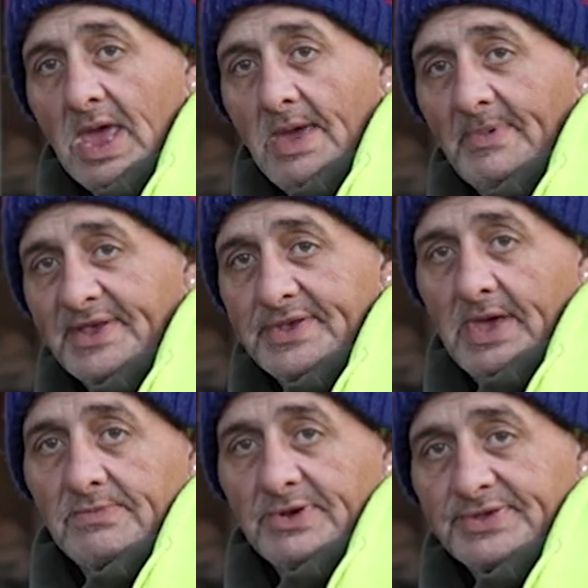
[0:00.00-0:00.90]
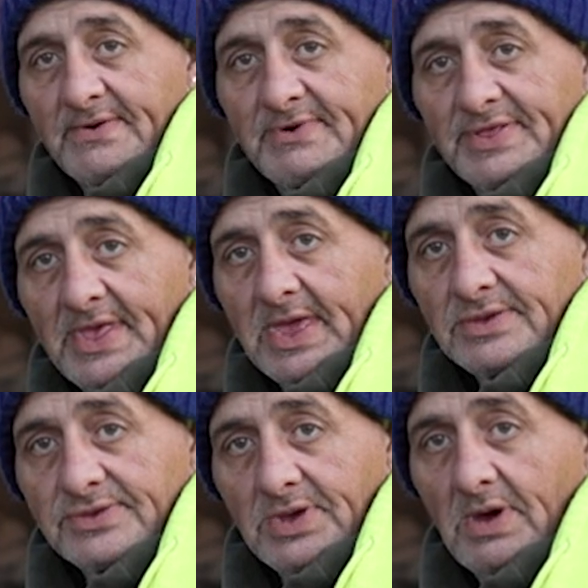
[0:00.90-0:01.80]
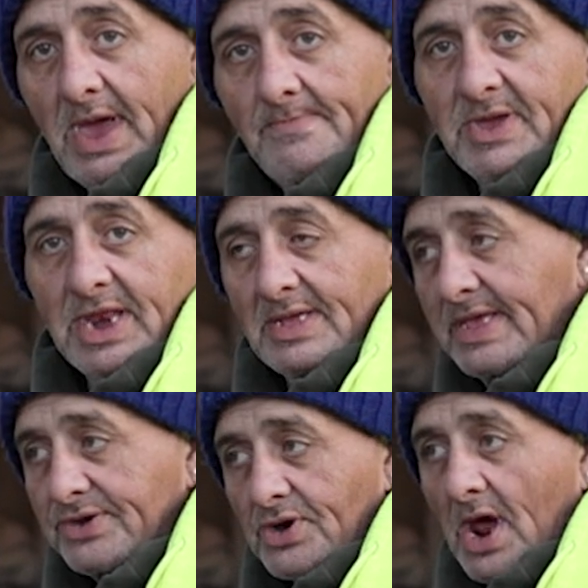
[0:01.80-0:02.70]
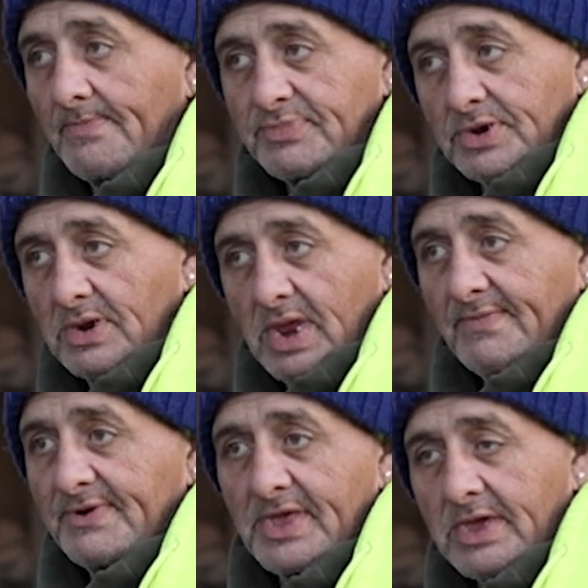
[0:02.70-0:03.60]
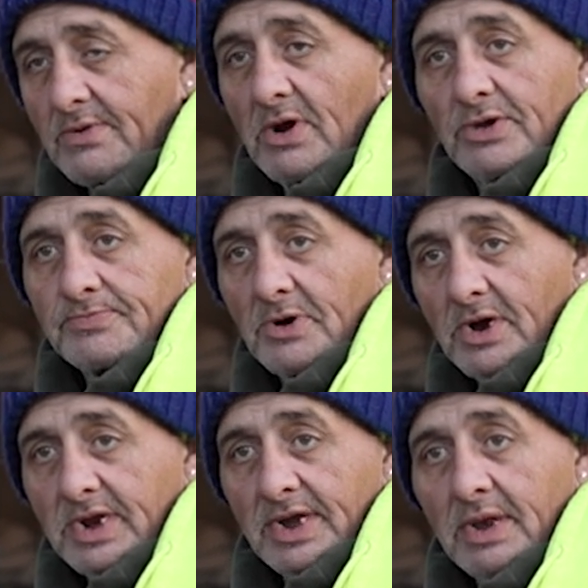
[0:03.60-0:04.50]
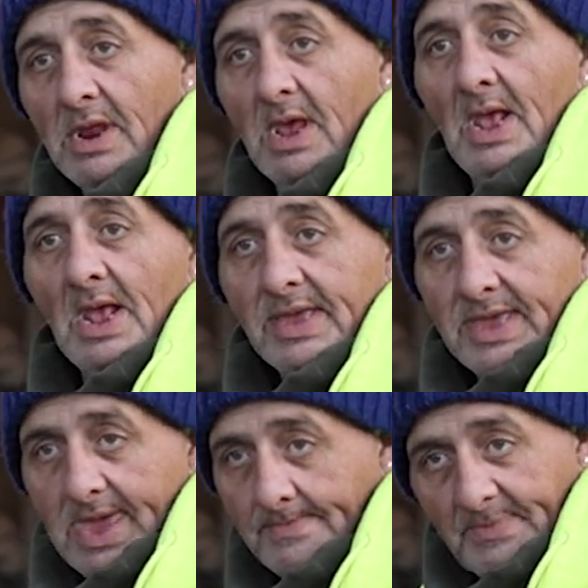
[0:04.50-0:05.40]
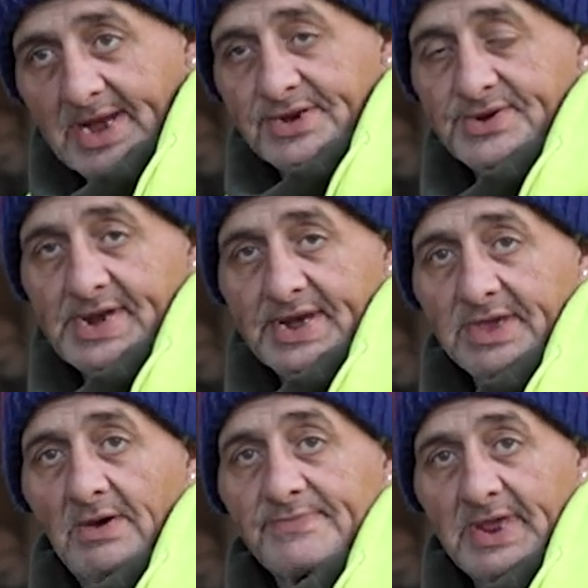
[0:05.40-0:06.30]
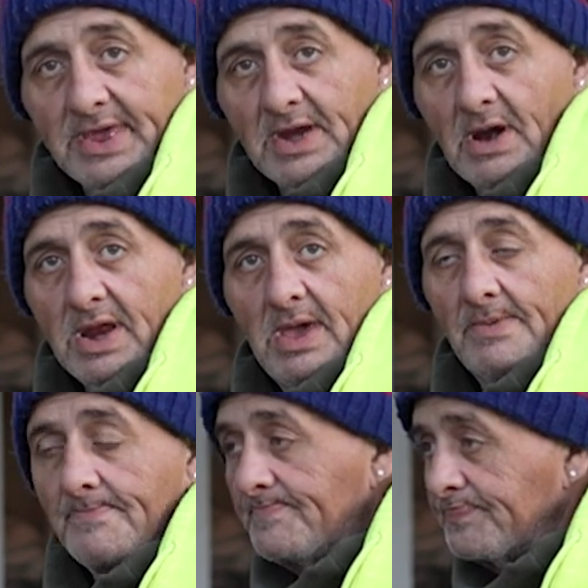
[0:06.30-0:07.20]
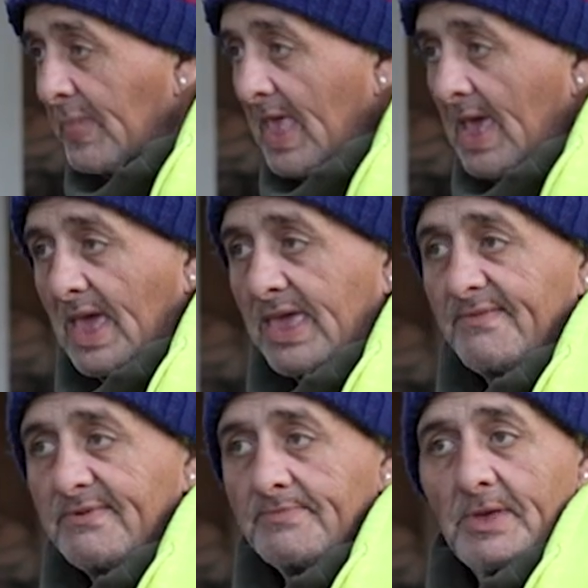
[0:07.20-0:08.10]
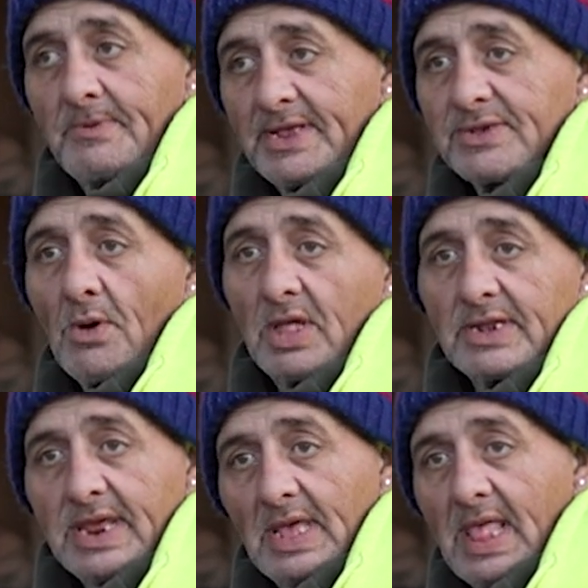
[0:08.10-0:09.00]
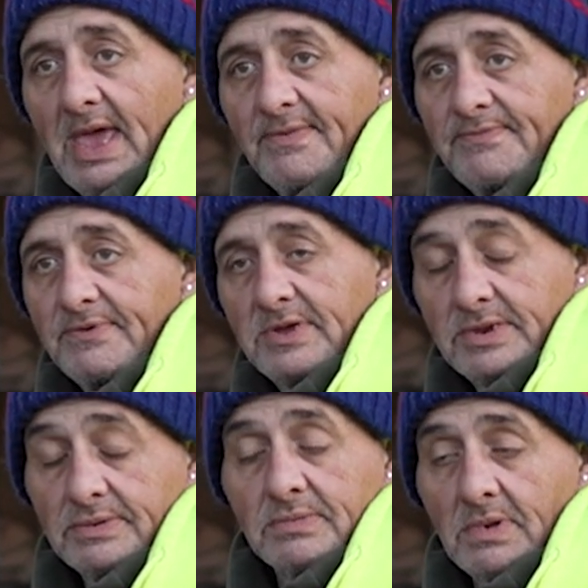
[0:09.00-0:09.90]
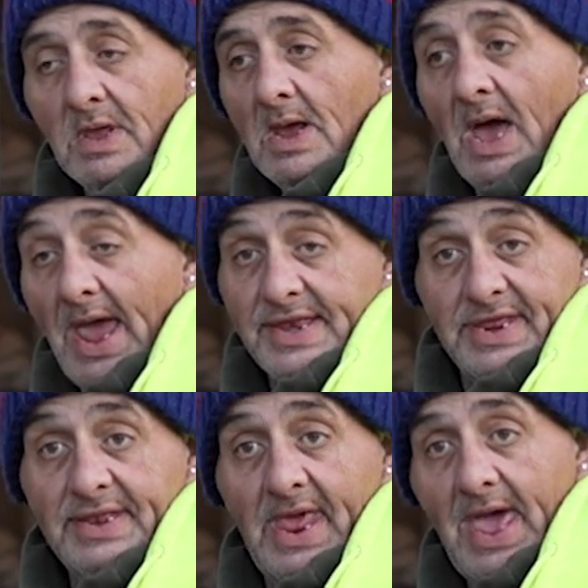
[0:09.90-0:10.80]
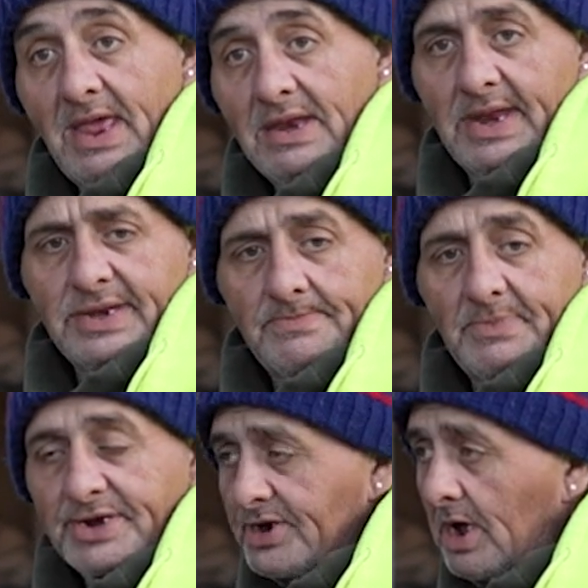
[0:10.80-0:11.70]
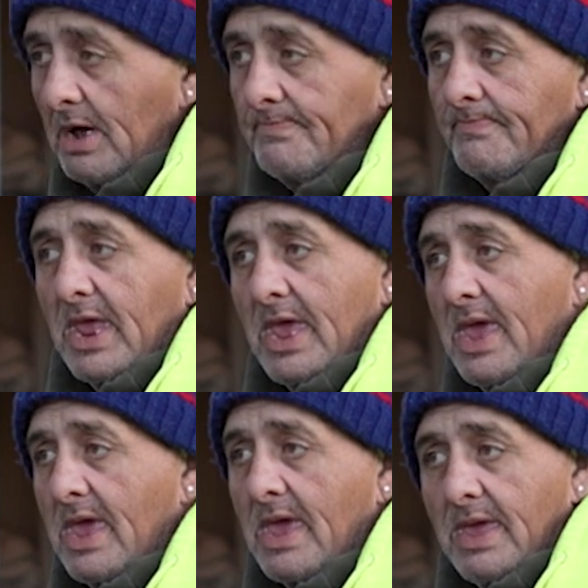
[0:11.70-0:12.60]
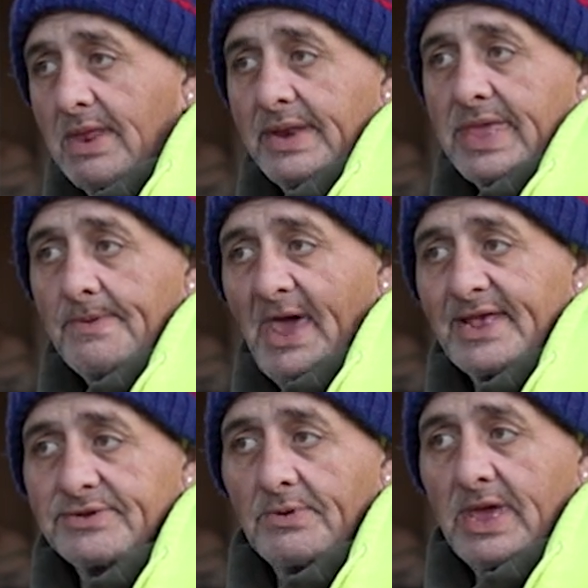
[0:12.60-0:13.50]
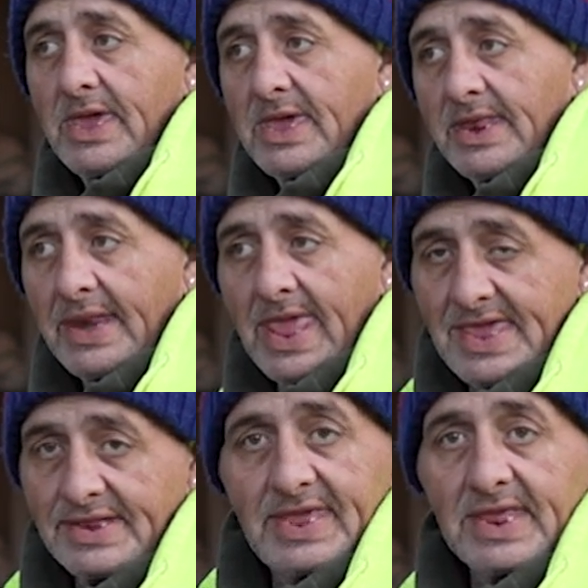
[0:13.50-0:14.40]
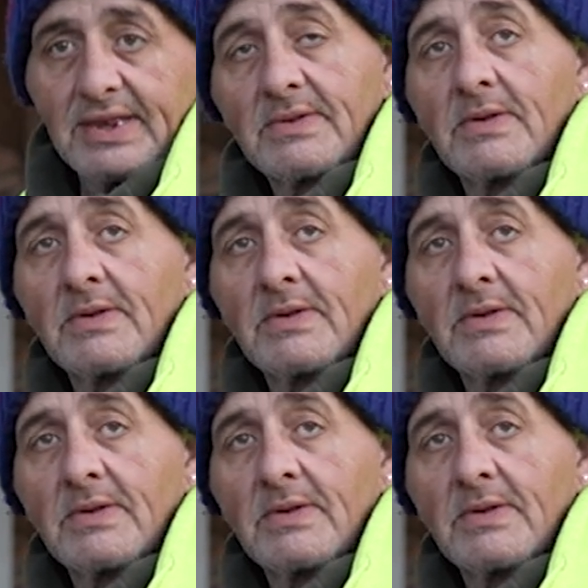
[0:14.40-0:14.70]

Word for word: And my son was everything, so I immediately dropped everything in Roseburg and came back to Shady Cove, take care of him, and give him the best quality of life. And I did that, and I did my job, and he passed away in 18.